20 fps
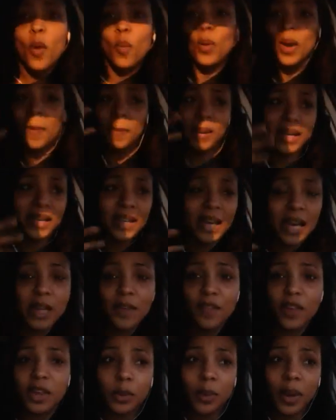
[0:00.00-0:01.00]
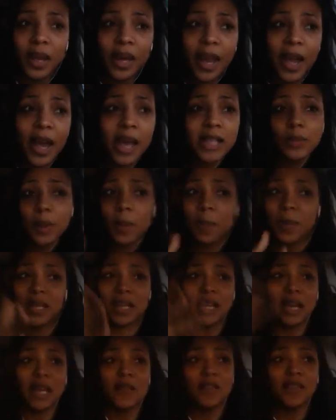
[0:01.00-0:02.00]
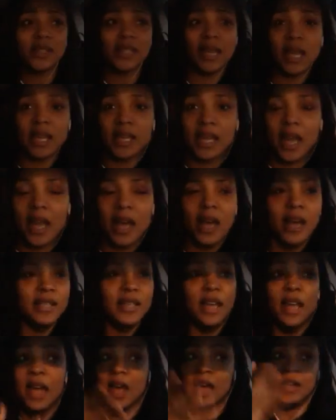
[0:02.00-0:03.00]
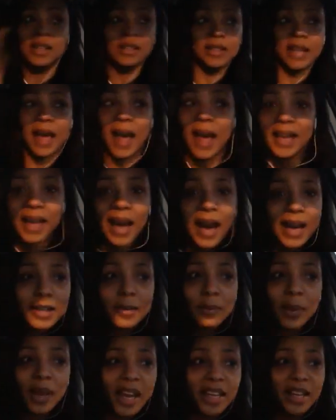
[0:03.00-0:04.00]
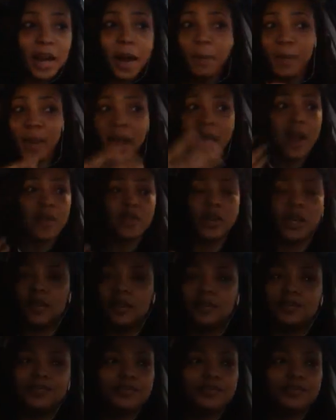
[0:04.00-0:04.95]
We've been together for three years. We've been together for 10 years. I got a man. I'm married.